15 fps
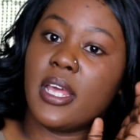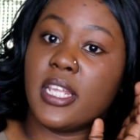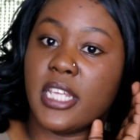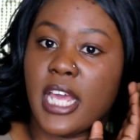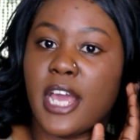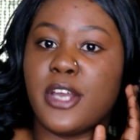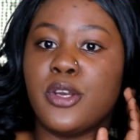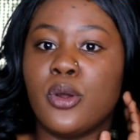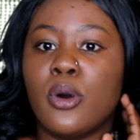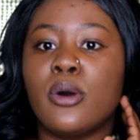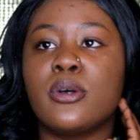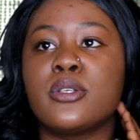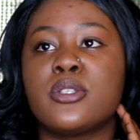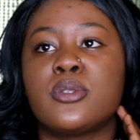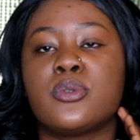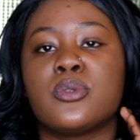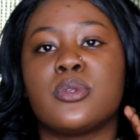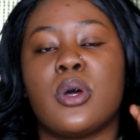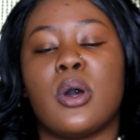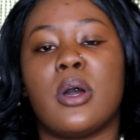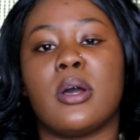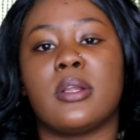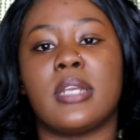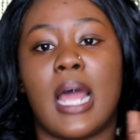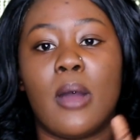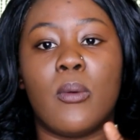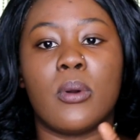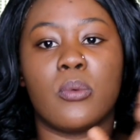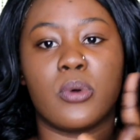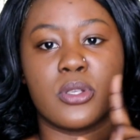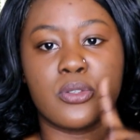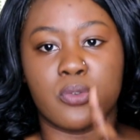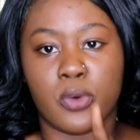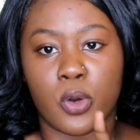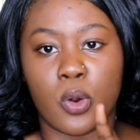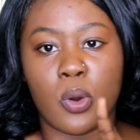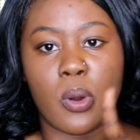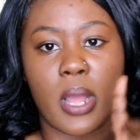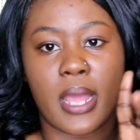Yeah, those. That one was real.